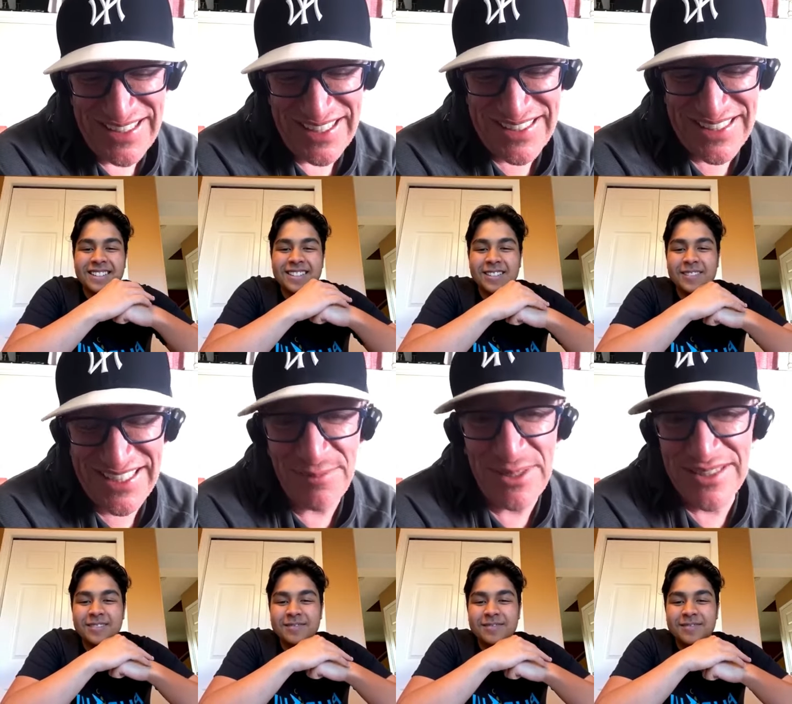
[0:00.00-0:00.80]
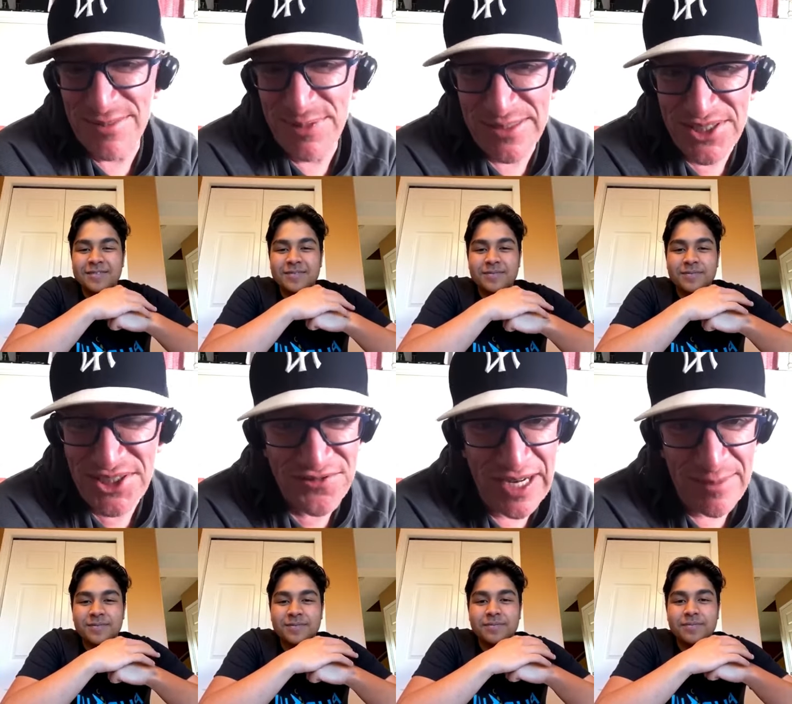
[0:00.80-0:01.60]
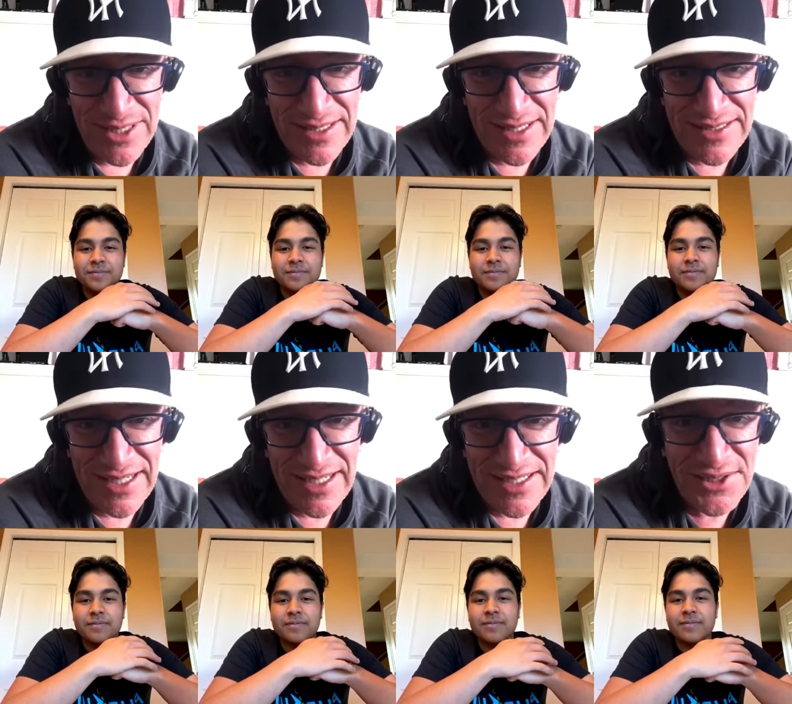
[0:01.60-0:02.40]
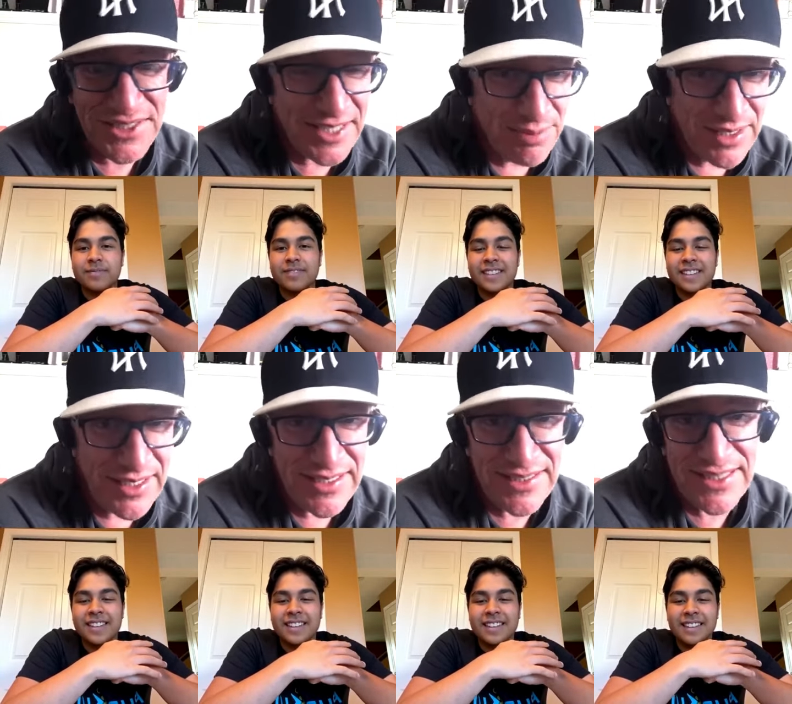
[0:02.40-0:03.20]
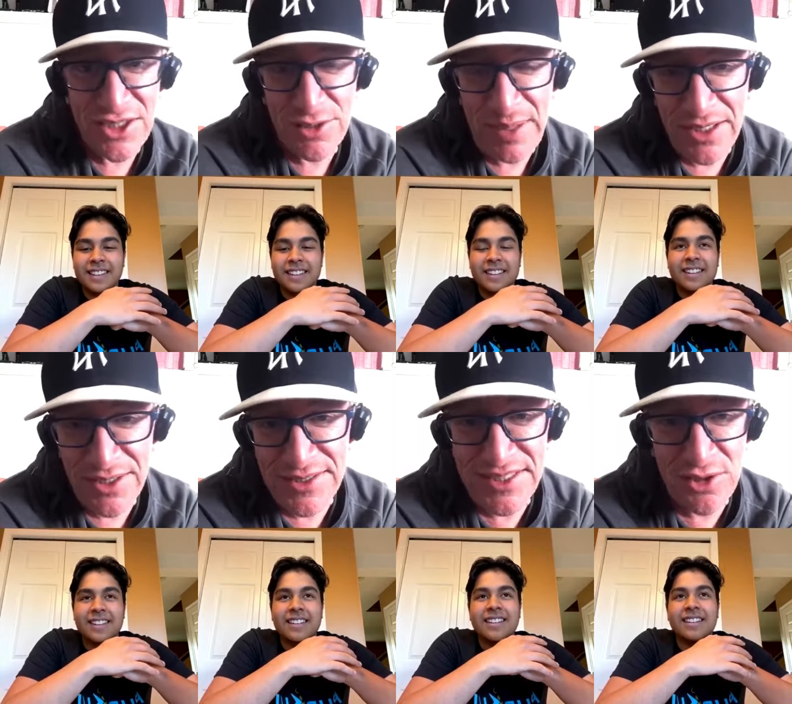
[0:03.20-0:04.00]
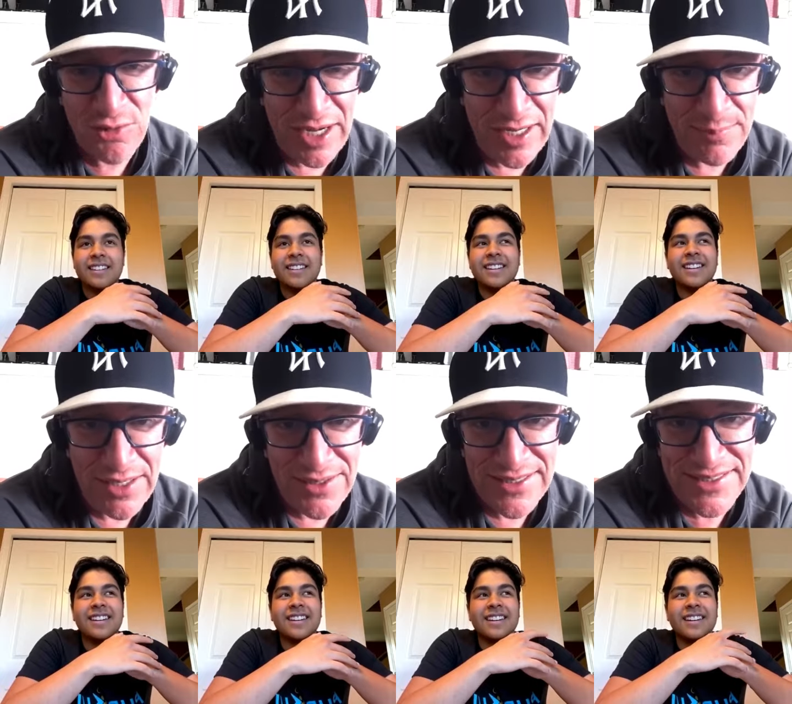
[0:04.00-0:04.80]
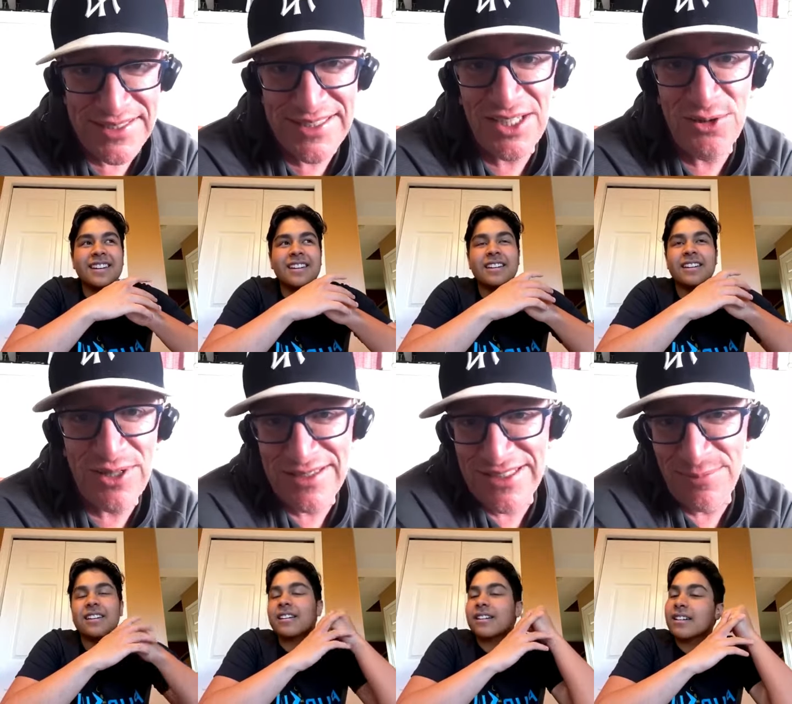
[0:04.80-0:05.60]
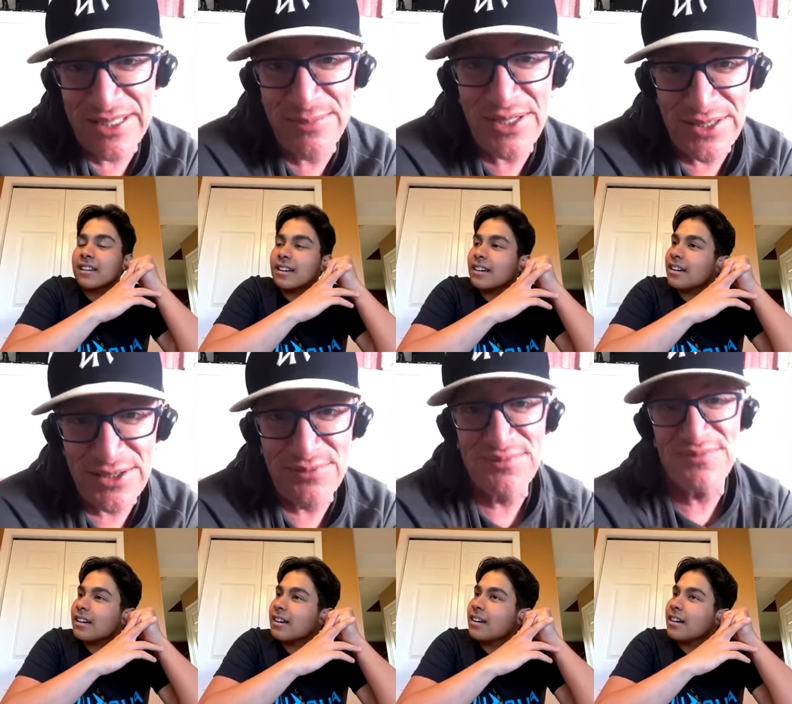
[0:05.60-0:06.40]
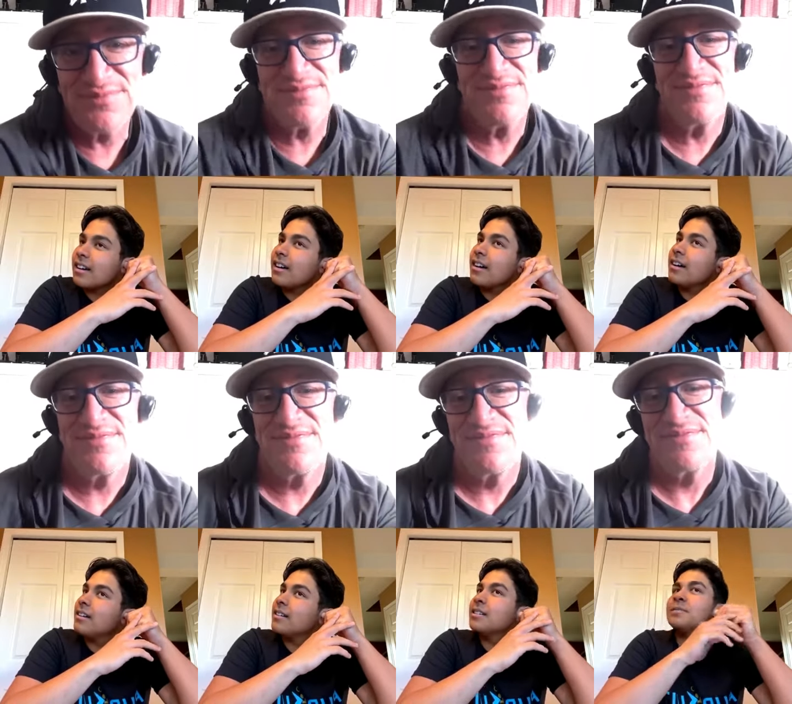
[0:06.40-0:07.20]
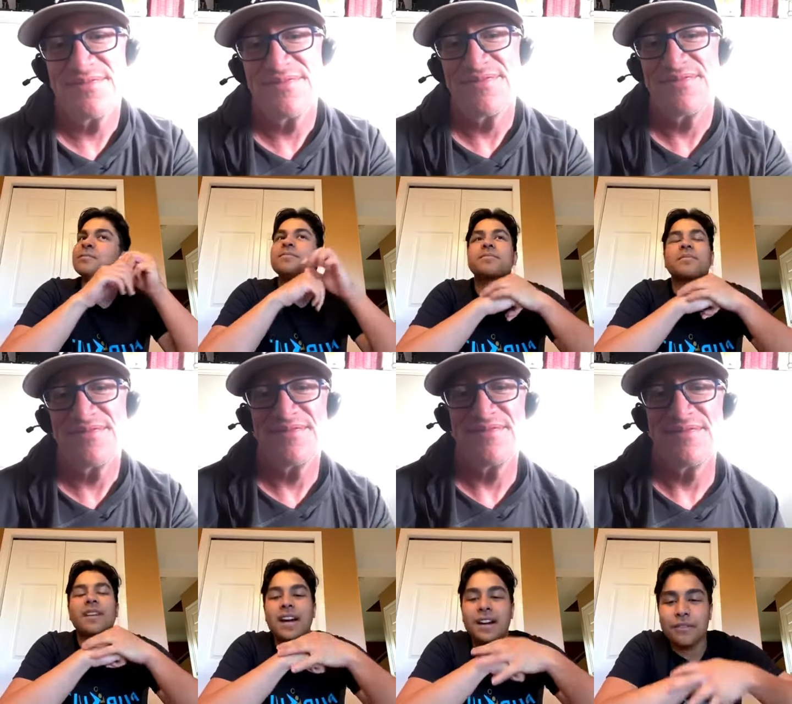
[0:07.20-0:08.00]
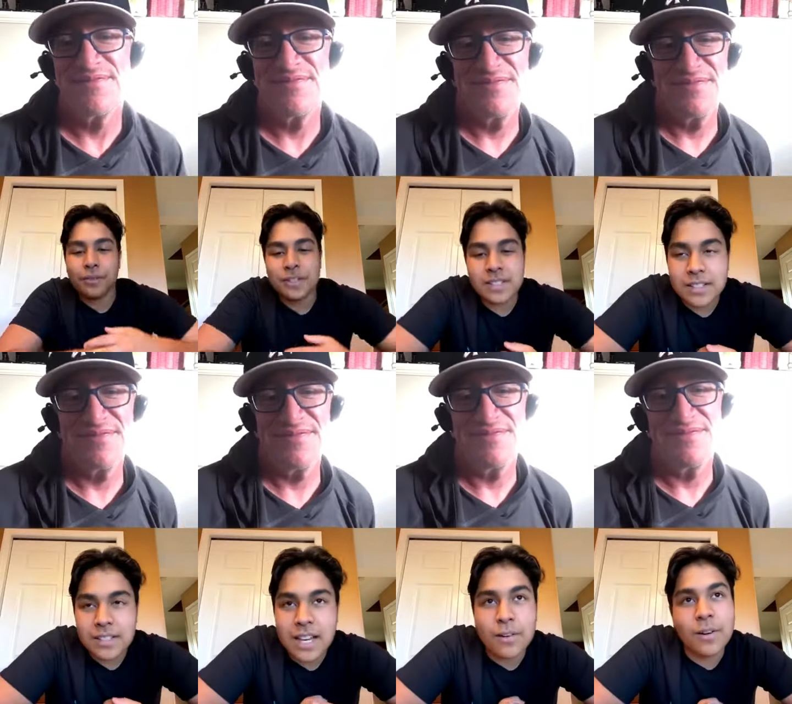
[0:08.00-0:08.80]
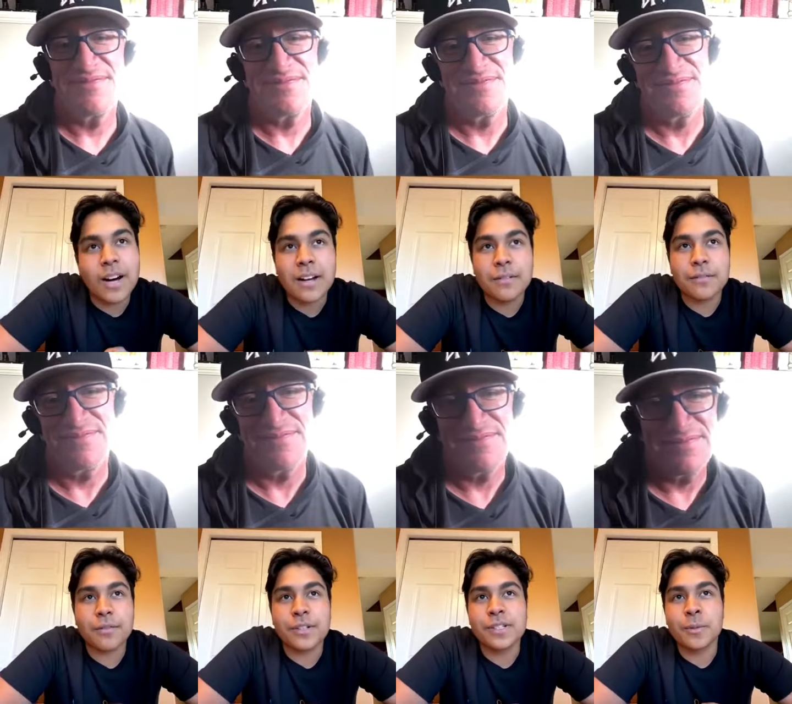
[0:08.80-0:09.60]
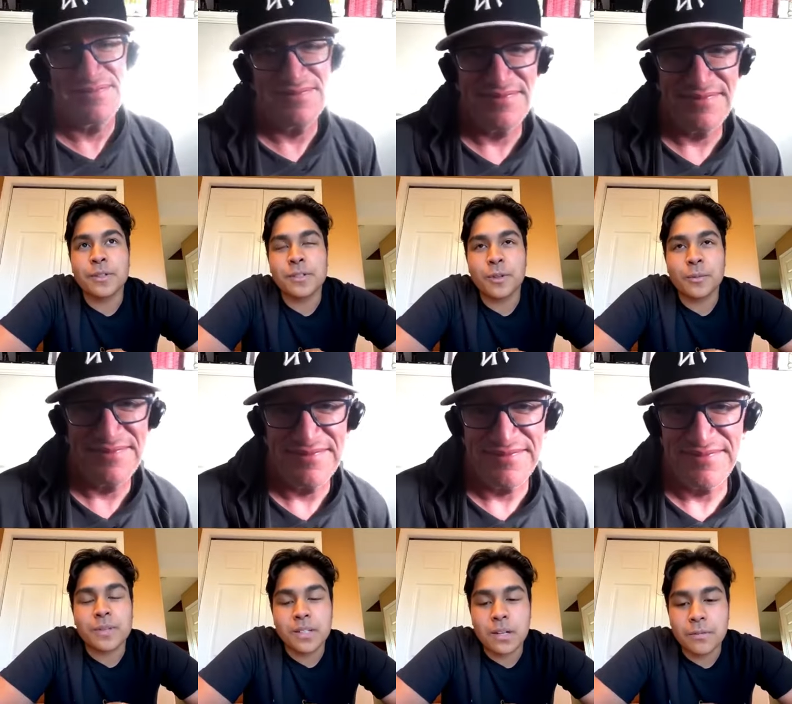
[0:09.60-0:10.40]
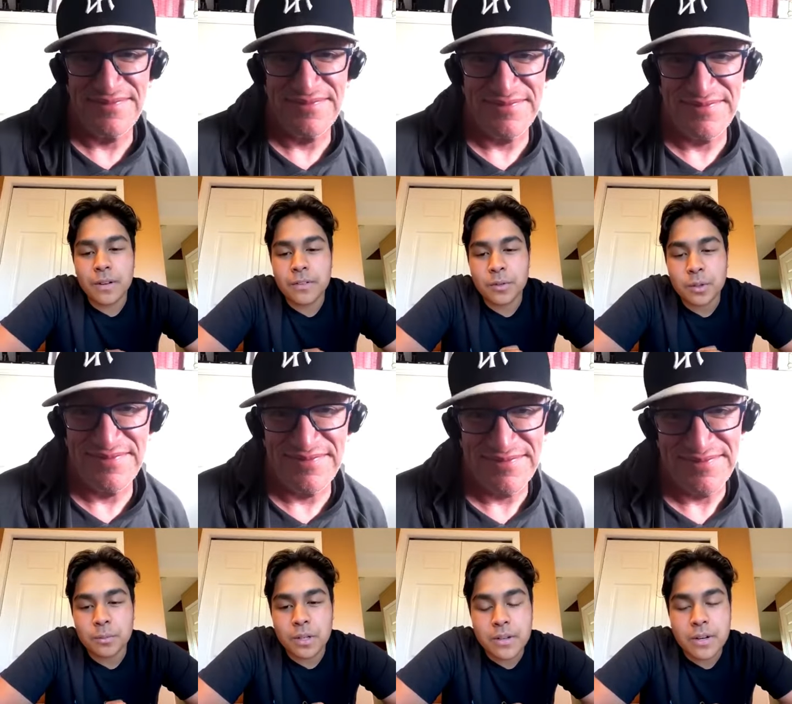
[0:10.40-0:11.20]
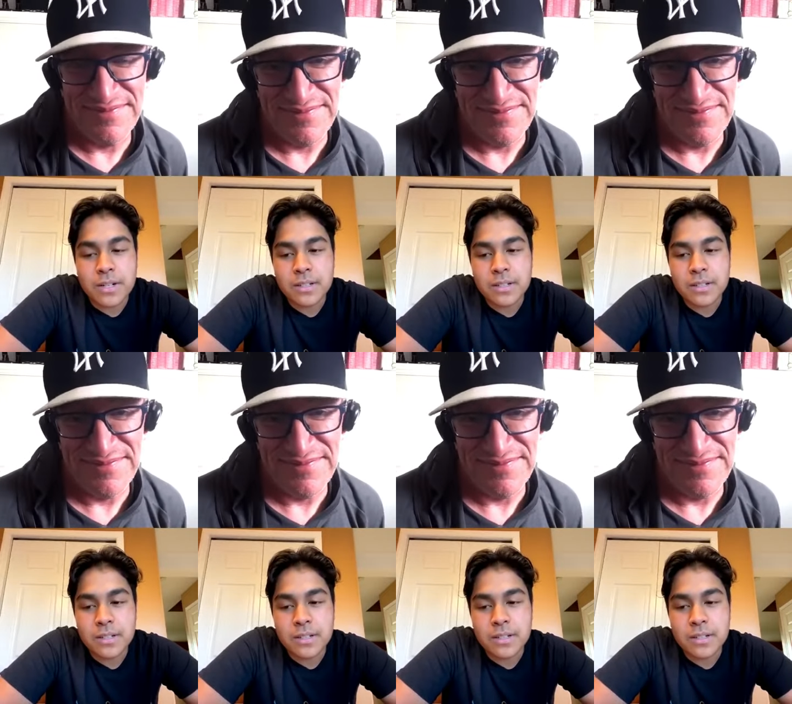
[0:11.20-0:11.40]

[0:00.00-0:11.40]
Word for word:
Speaker 1: So tell me a little bit about your family then. Uh, your siblings, your parents, your grandparents, and so on. A little bit about
Speaker 2: you. Um, I have three. Uh, I have three siblings, including myself. I have an older brother,